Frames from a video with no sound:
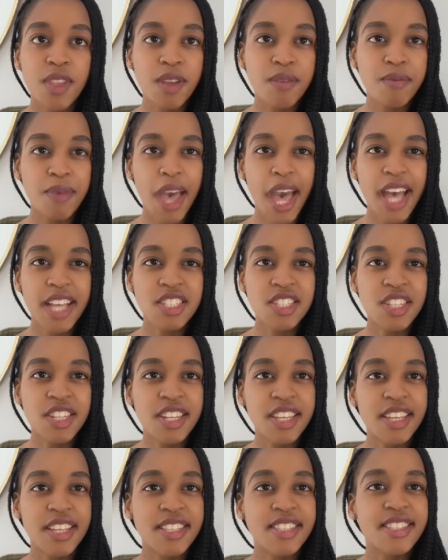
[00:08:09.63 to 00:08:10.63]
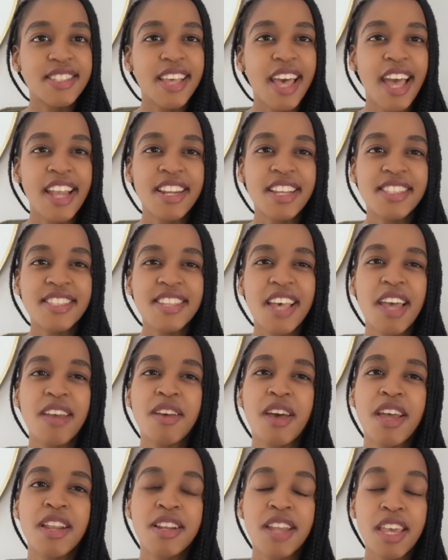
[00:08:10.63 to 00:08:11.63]
passionate,
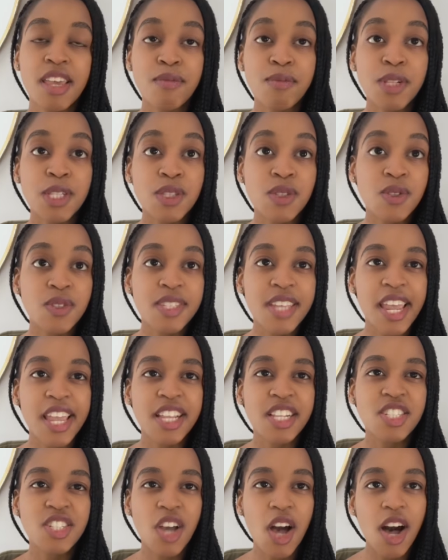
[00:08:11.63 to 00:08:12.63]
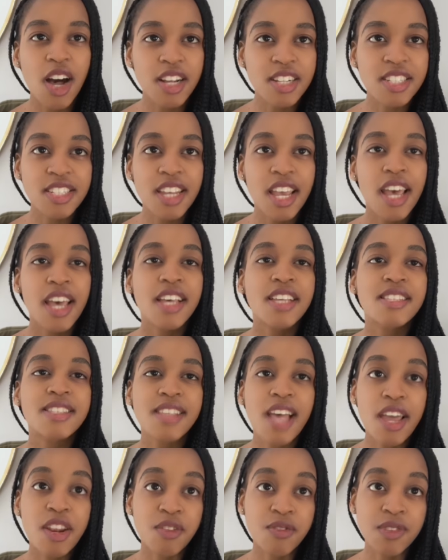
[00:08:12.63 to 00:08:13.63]
and able to take charge
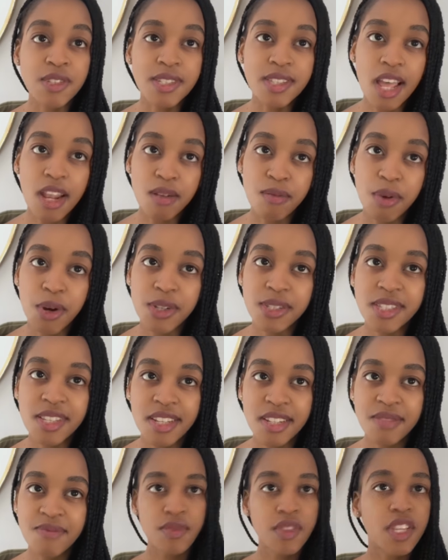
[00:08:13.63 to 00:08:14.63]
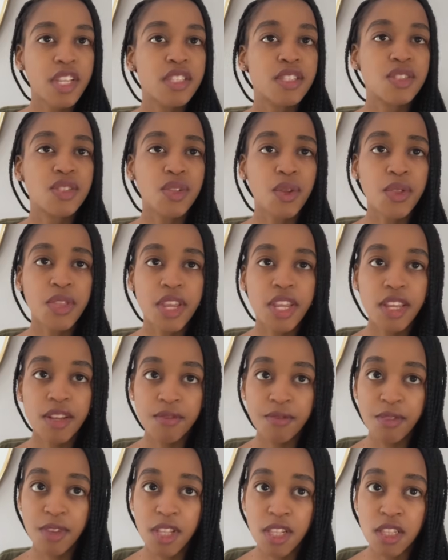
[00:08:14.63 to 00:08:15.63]
side of the Sun person. And so they
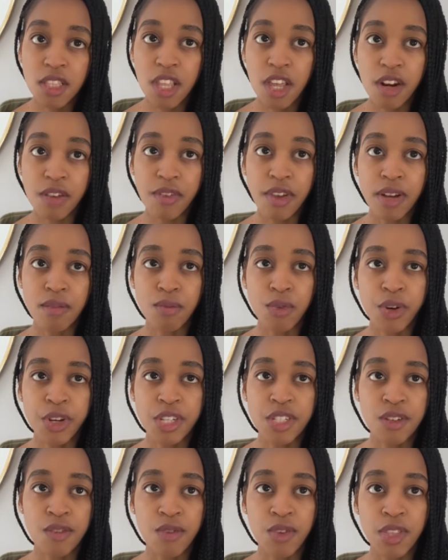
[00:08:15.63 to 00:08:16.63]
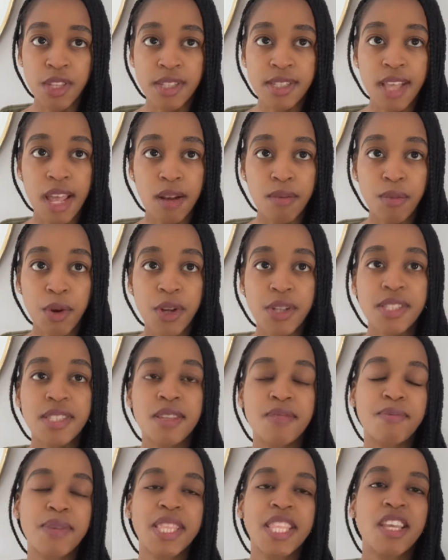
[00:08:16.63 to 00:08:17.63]
could feel a lot of admiration for the Sun
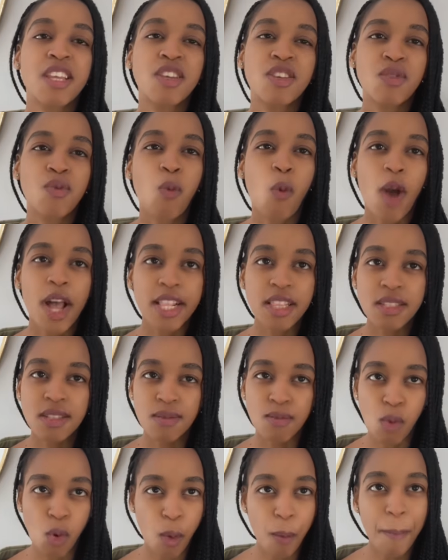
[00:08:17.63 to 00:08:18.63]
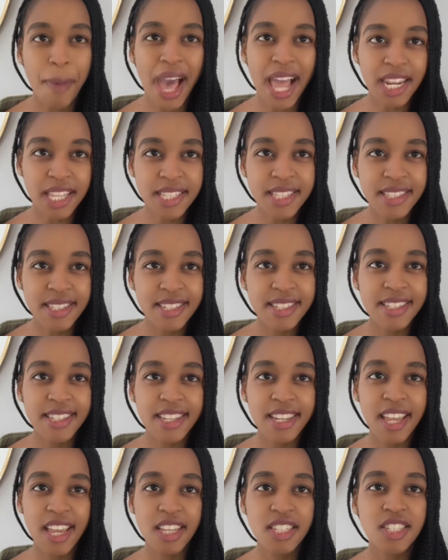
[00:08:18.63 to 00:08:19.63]
person, but they could want a more balanced
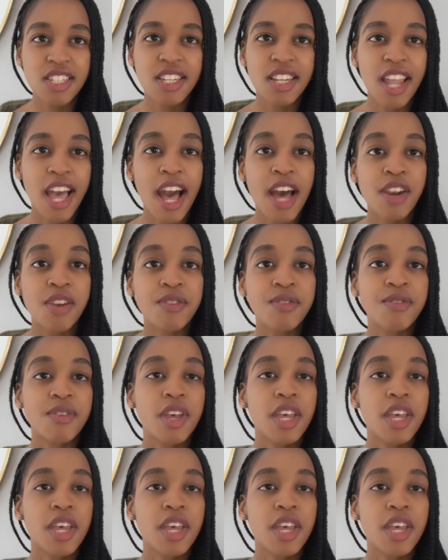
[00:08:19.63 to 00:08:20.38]
connection out of